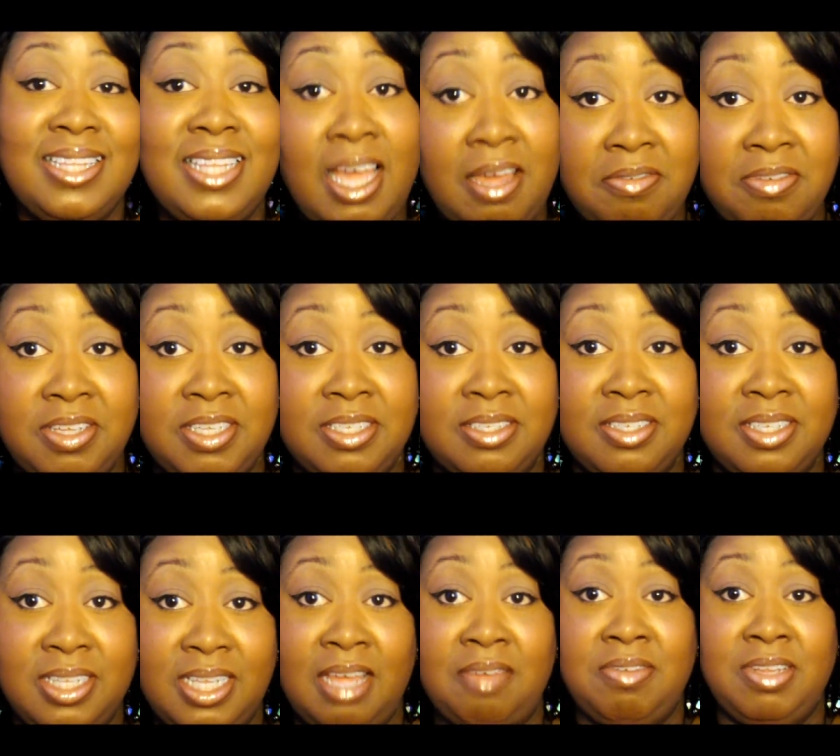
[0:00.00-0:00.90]
Love it,
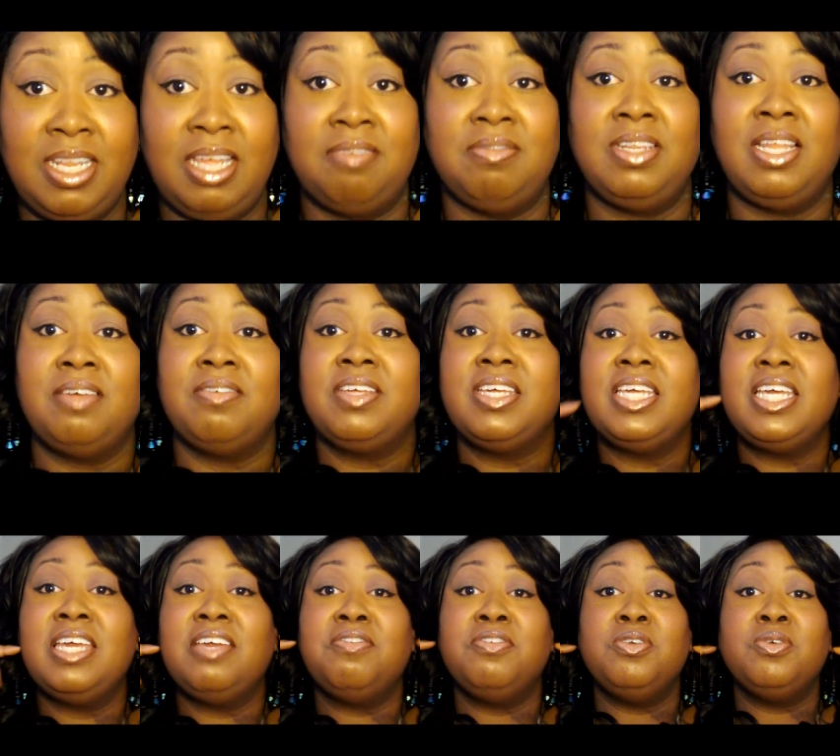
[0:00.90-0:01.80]
love it, love it, love
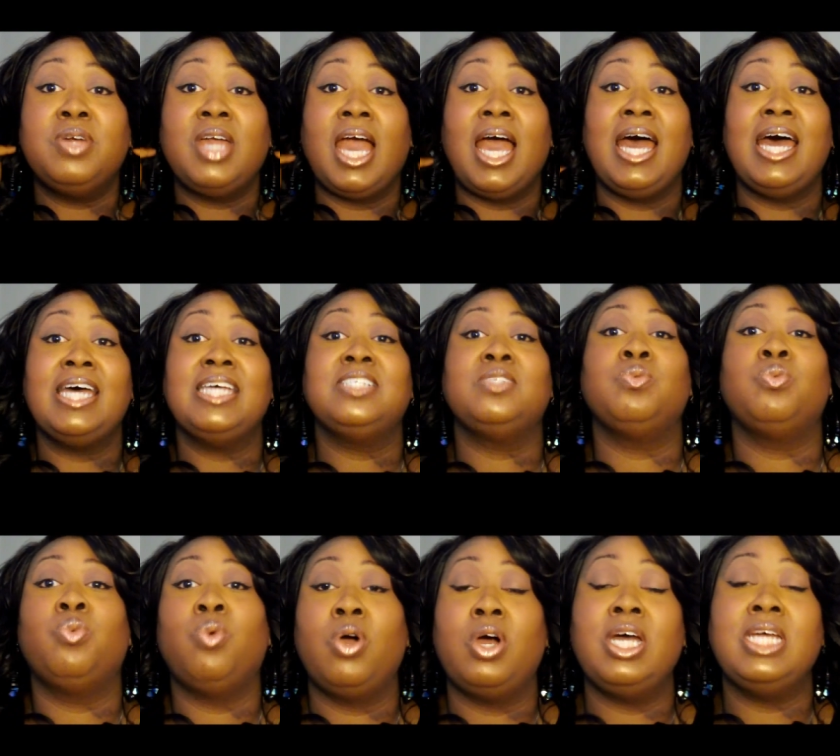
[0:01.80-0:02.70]
it. If you
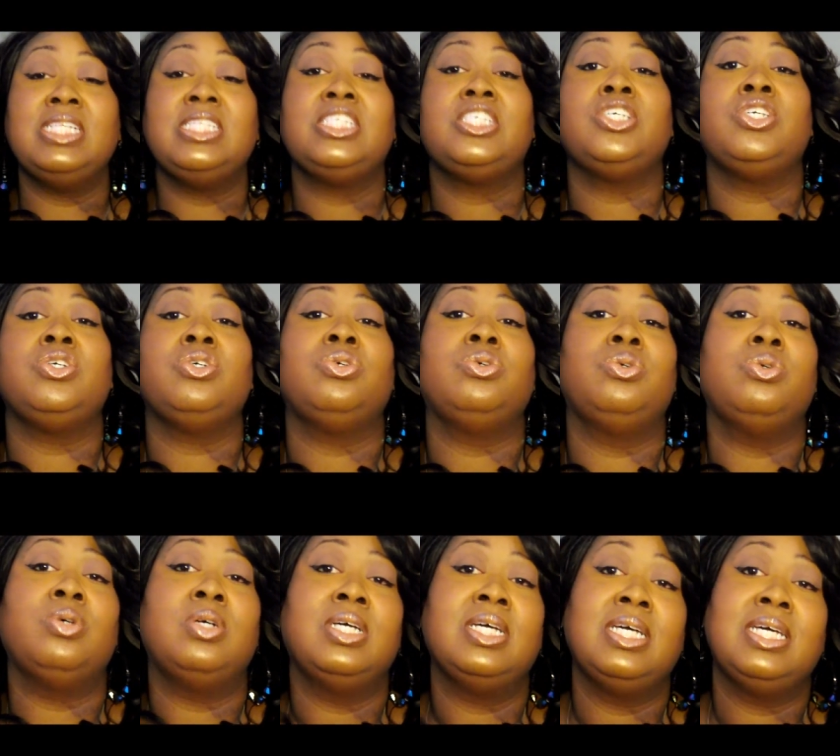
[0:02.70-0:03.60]
guys want
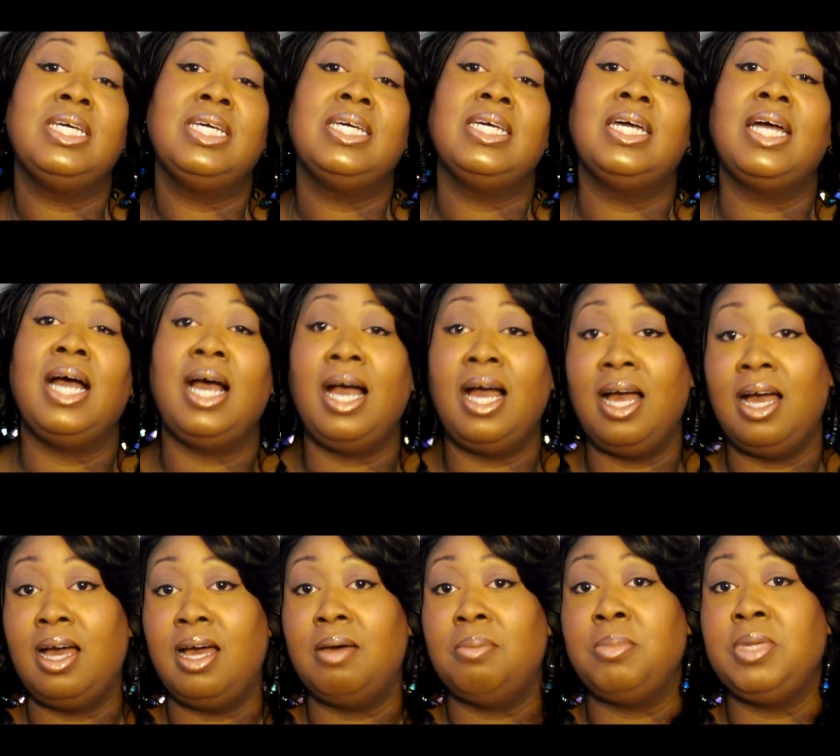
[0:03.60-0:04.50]
to
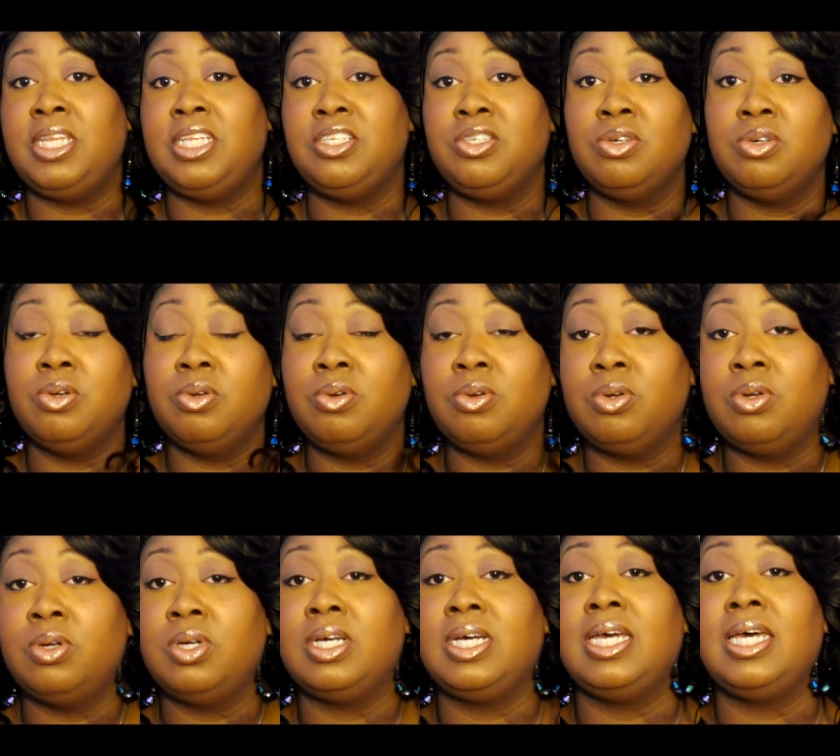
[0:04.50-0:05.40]
uh, me to
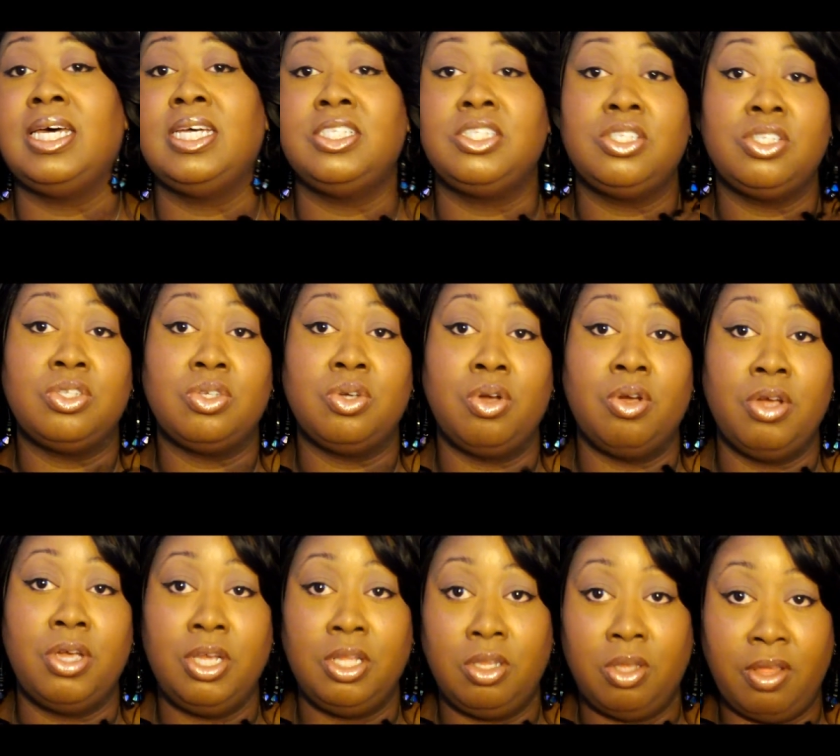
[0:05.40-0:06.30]
do a
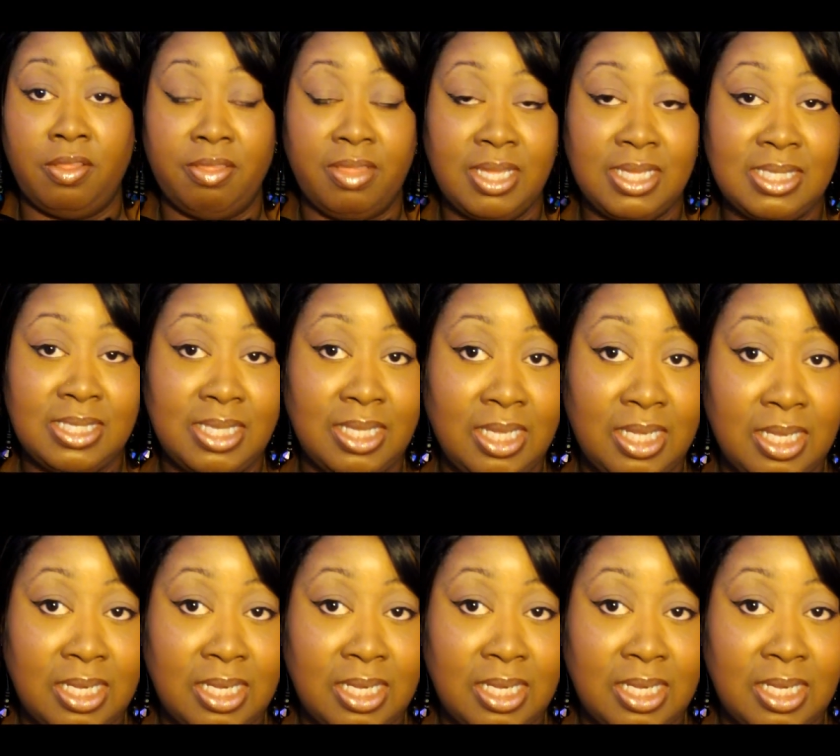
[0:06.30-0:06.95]
tutorial on this